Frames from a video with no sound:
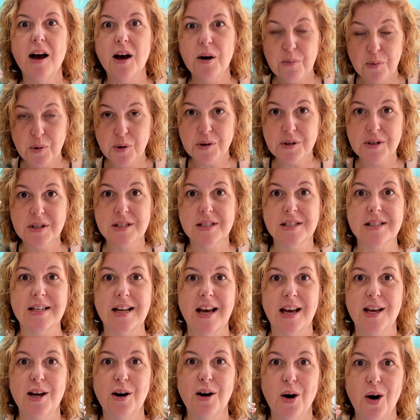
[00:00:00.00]
I want to
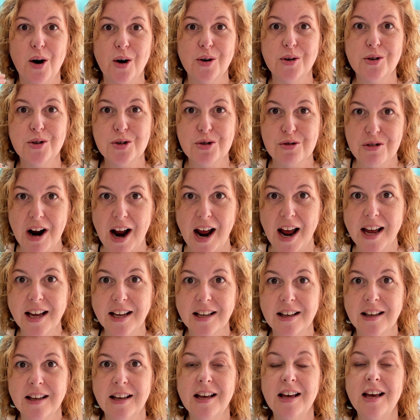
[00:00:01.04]
stay on
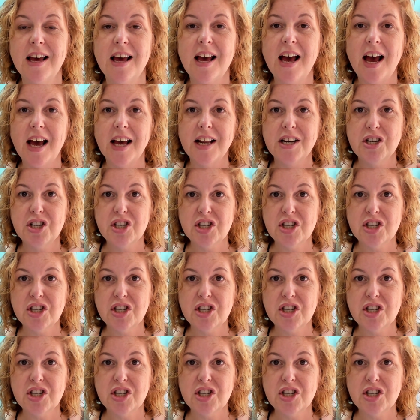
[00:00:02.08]
track and